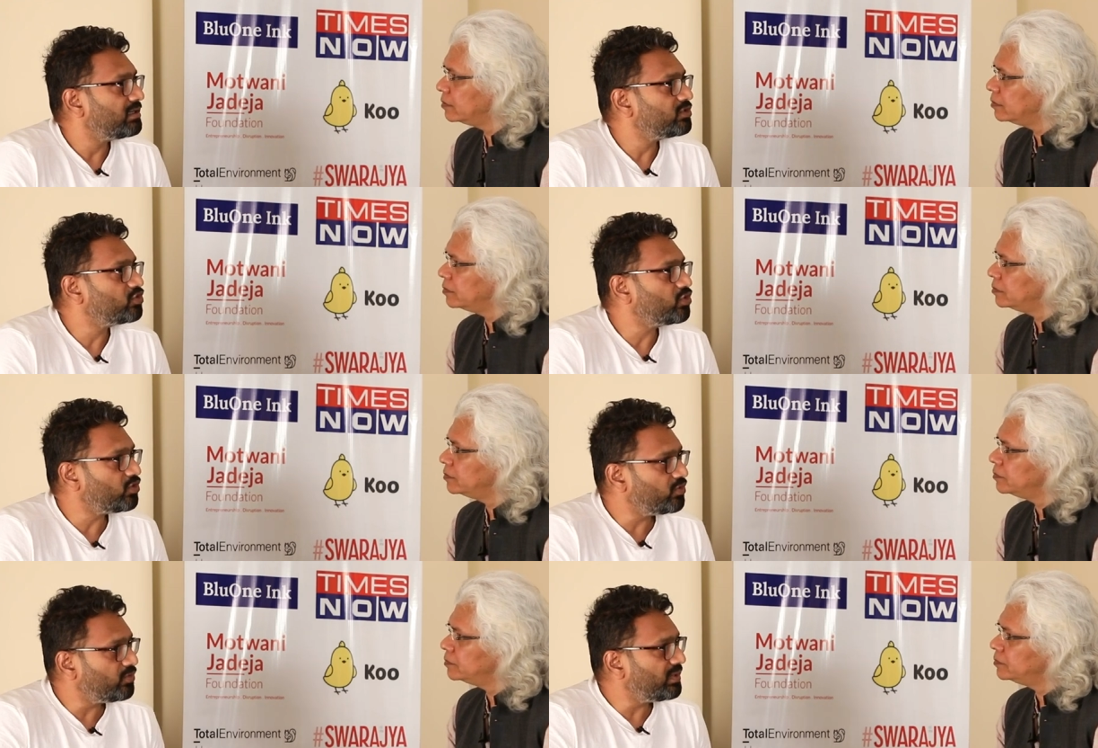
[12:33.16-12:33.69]

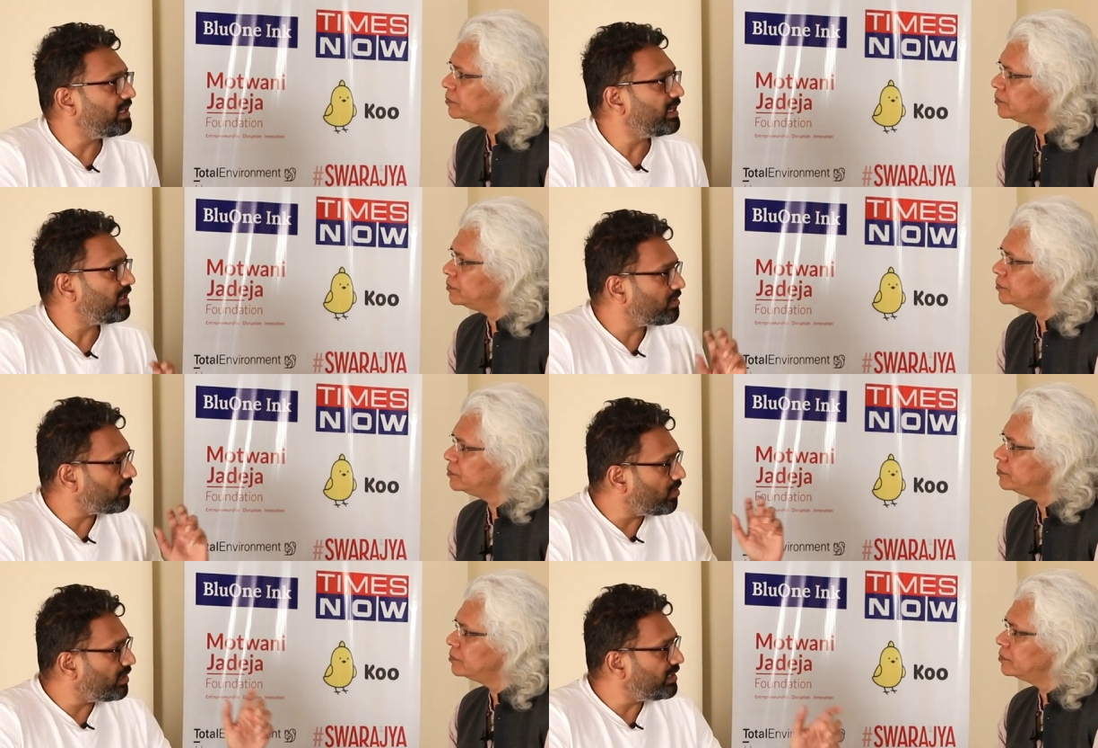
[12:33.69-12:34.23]
Speaker 1: So you will
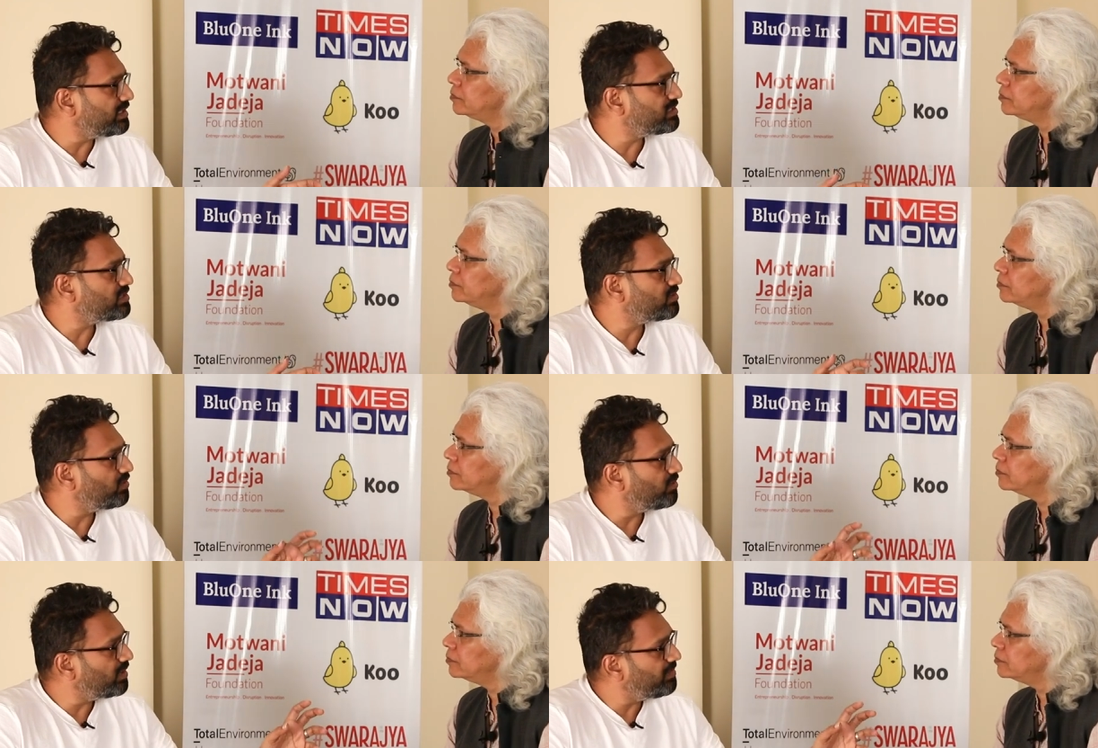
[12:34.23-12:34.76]
get coins.
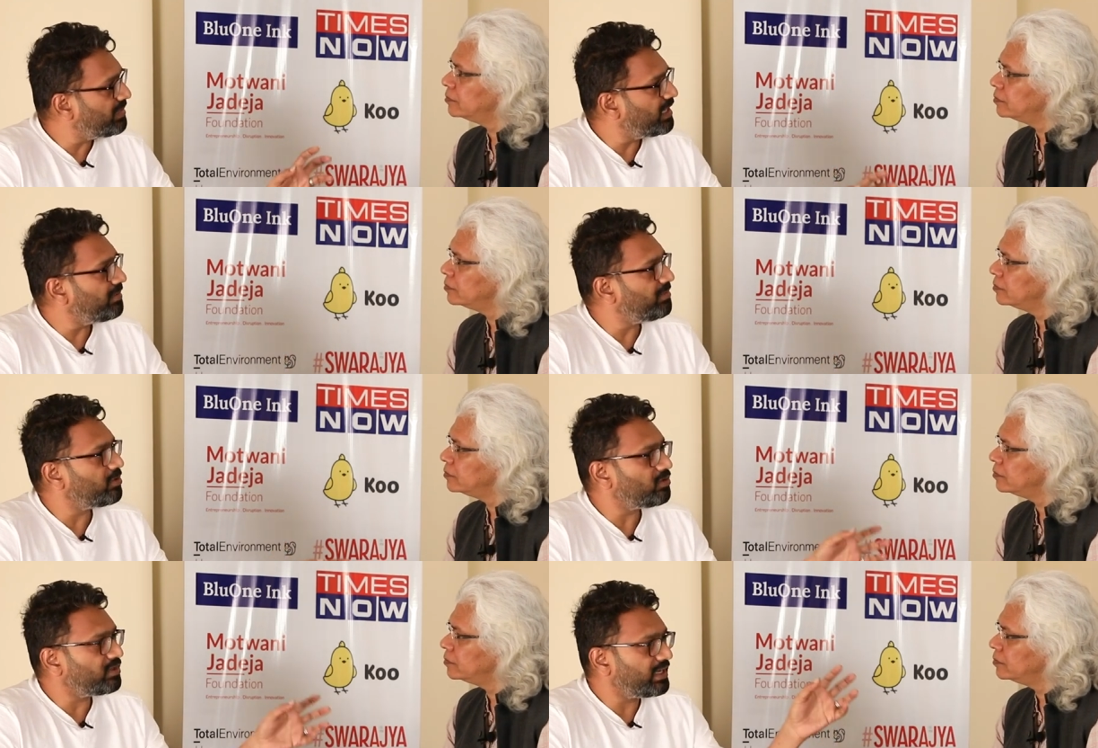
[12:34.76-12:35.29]
You will be
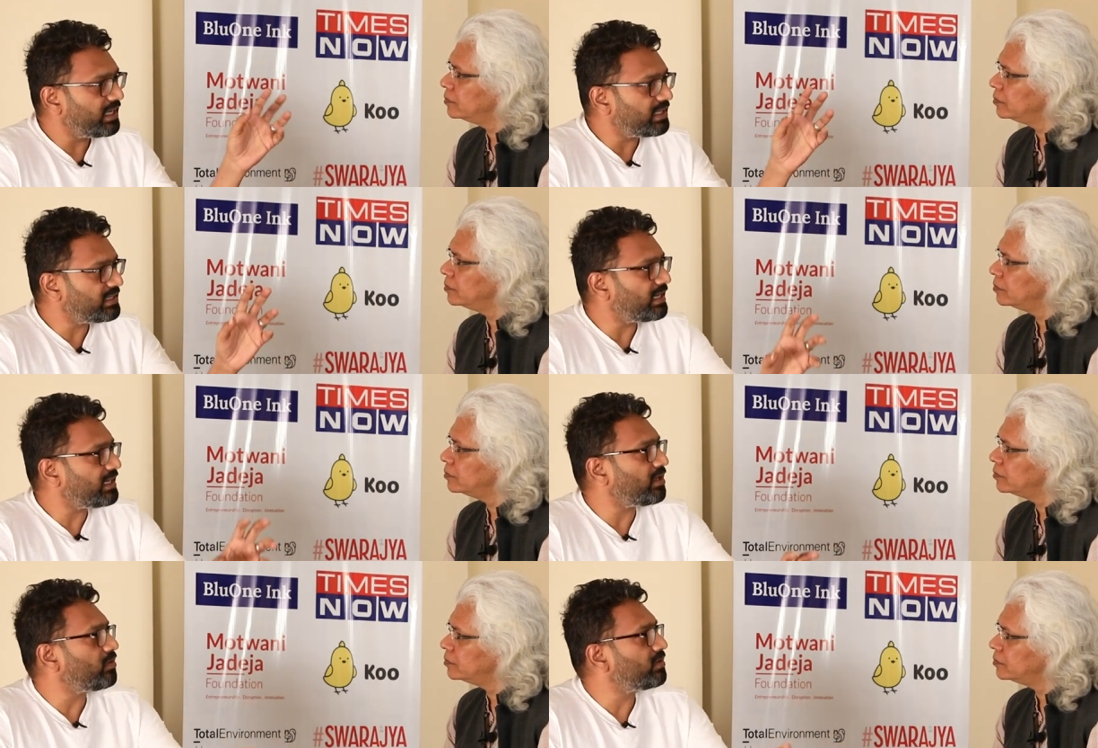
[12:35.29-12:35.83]
able to take
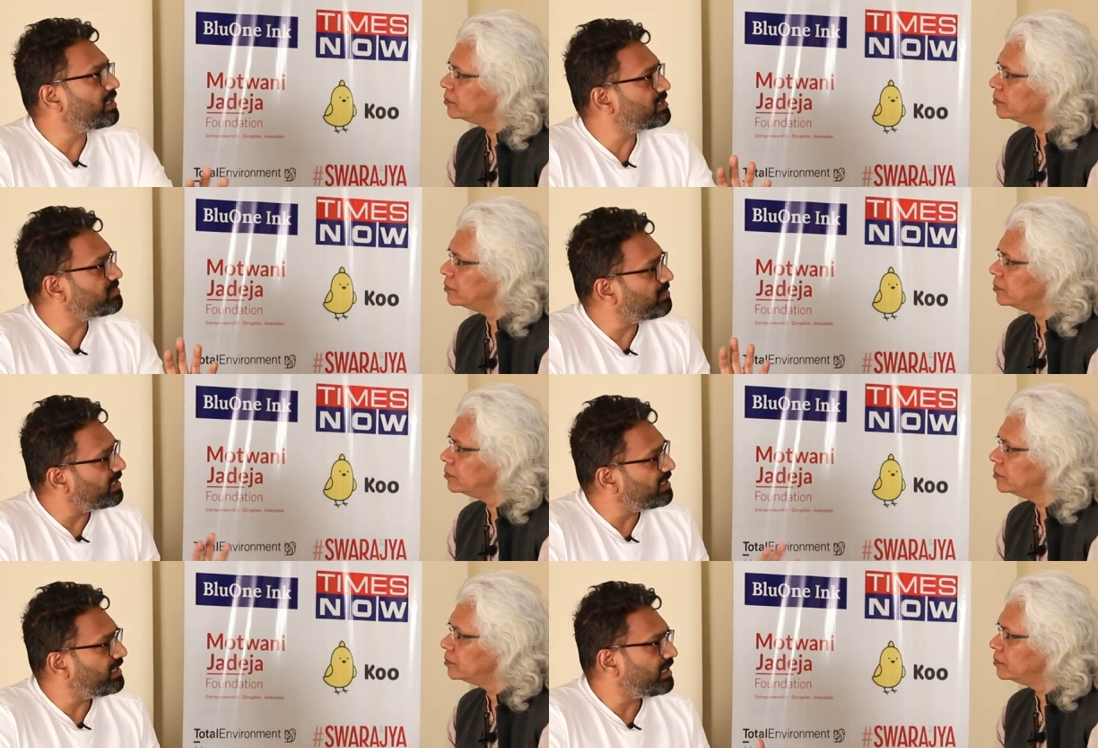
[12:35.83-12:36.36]
that out as
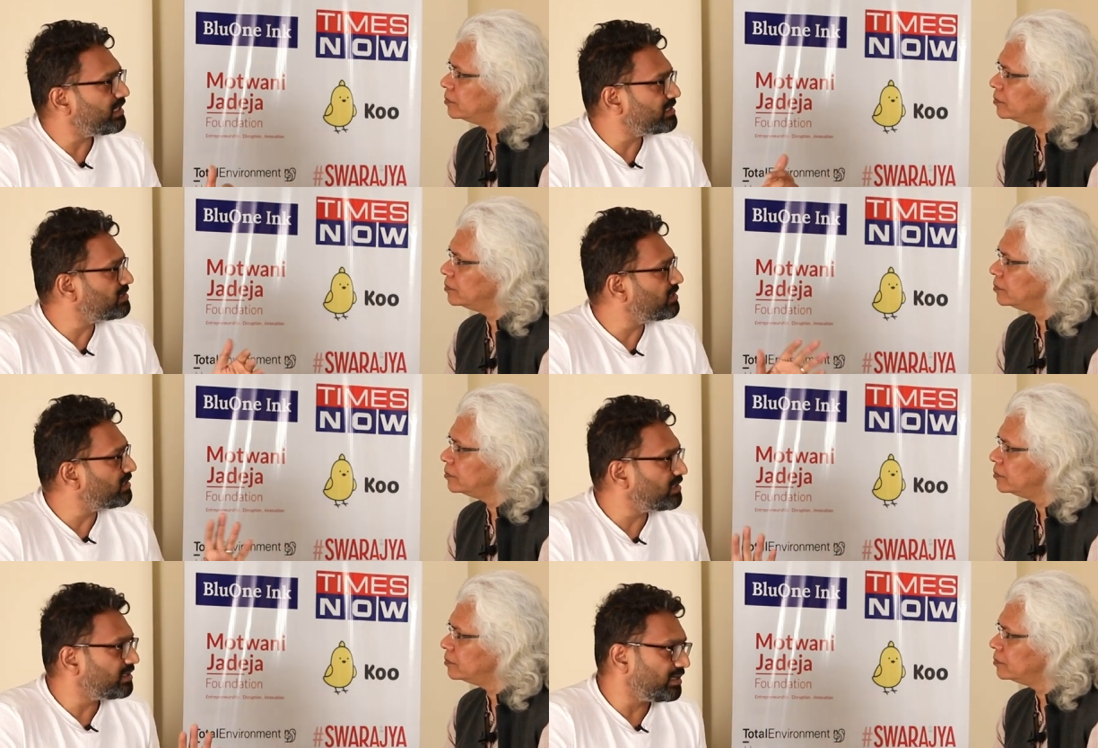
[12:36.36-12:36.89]
money at a
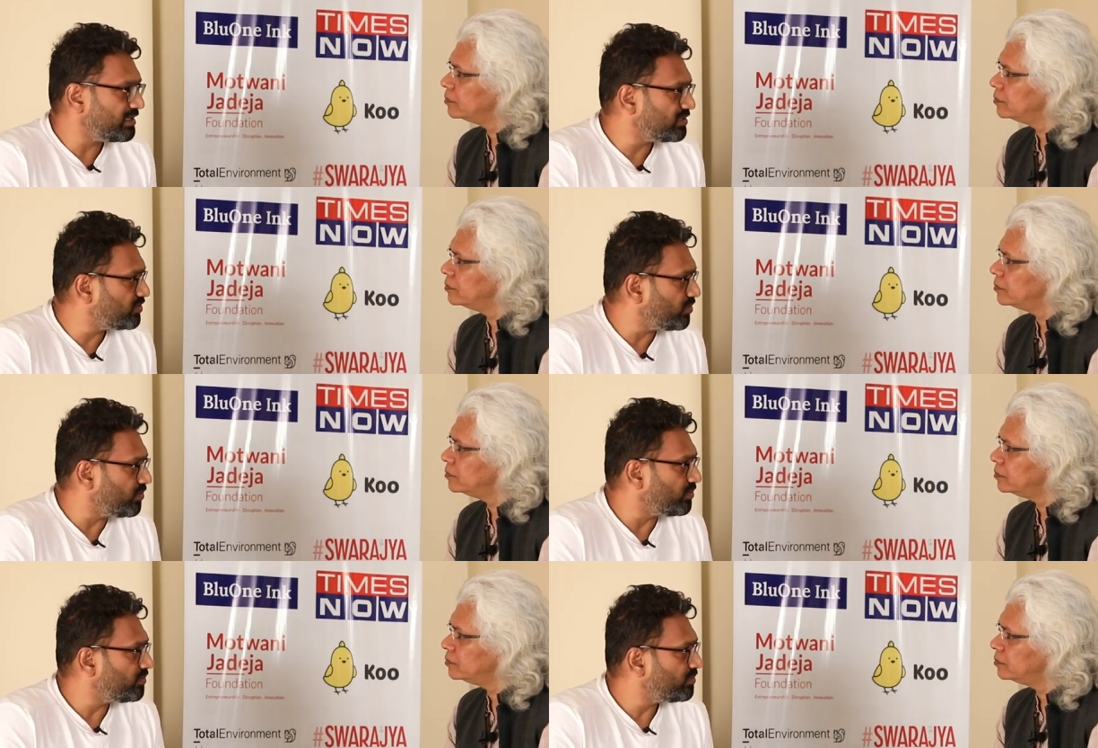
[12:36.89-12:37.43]
certain
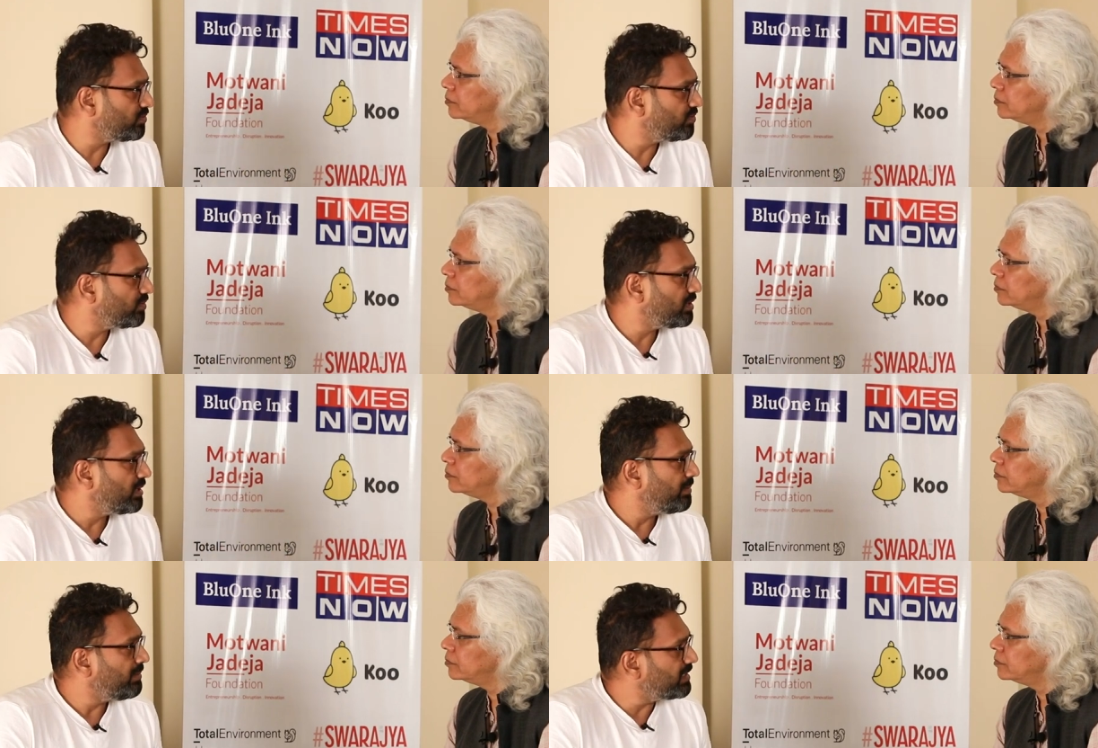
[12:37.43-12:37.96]
ratio.
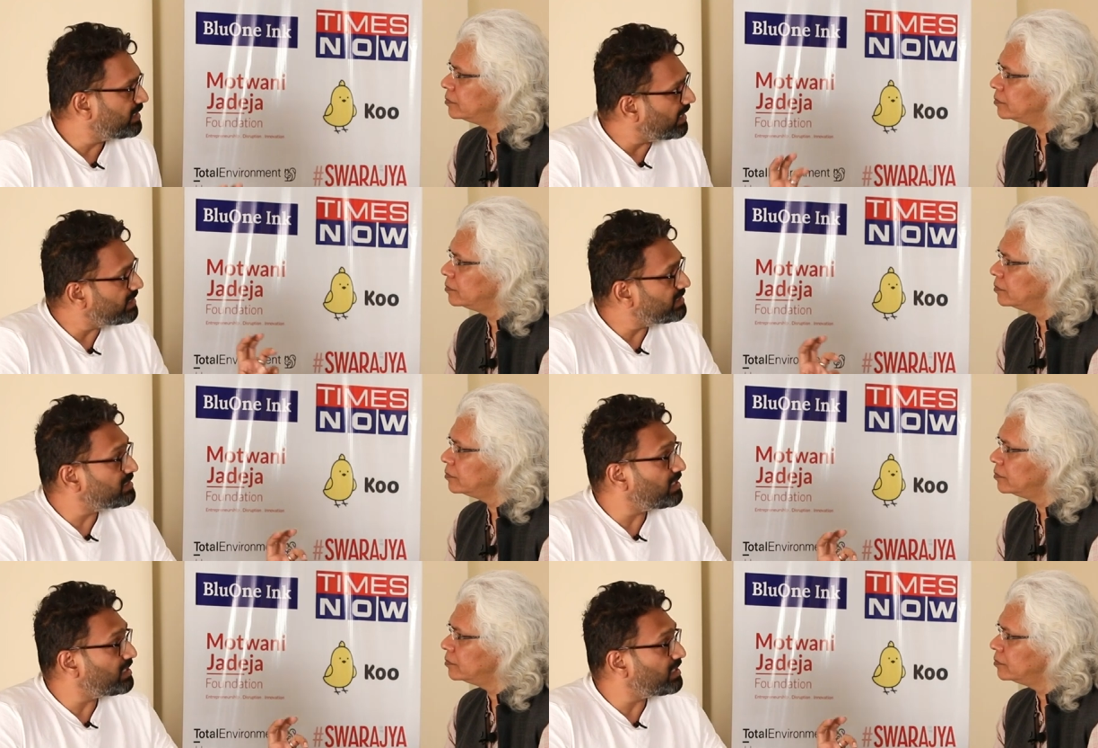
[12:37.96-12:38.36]
But that